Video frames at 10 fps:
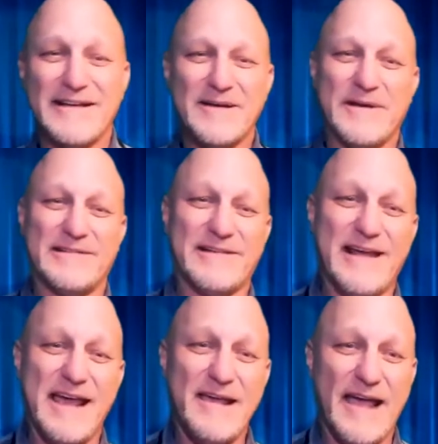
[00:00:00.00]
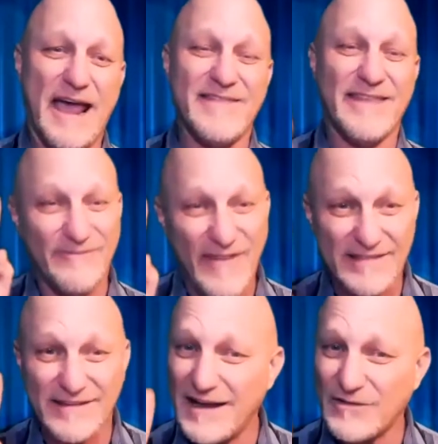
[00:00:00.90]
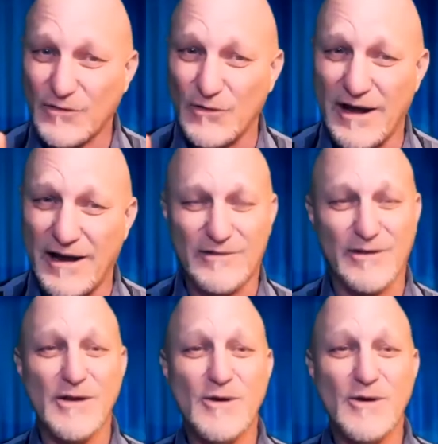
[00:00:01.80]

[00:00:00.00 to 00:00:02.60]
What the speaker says: but today, and in fact, the next 2 days,